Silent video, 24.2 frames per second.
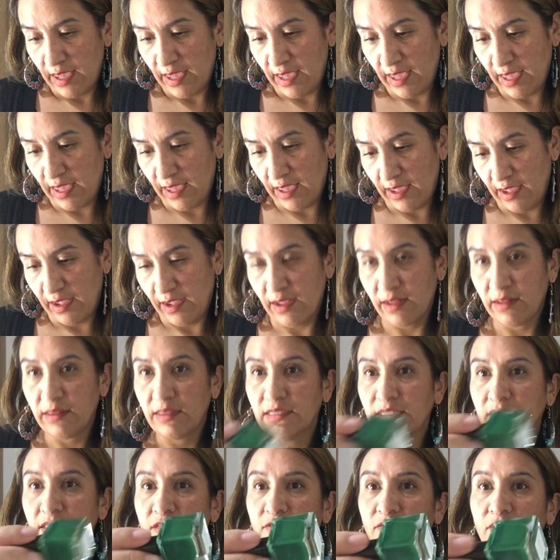And
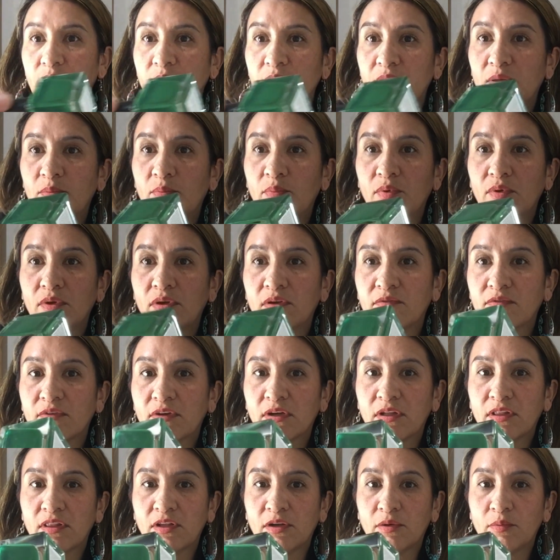this is from People of
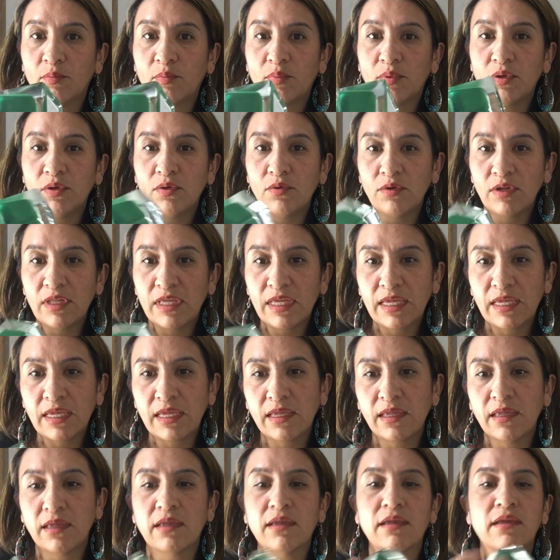Color
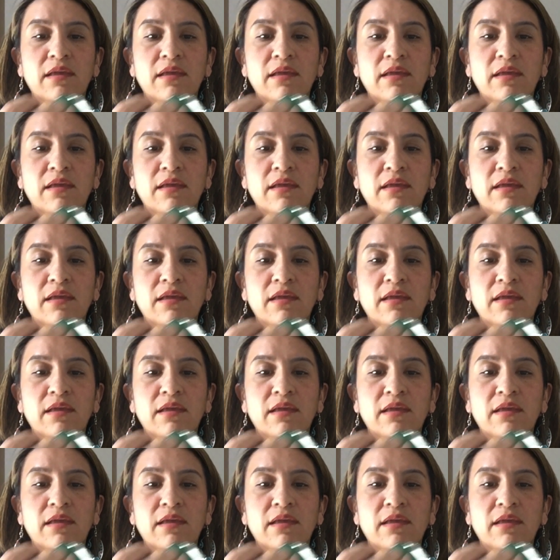Beauty,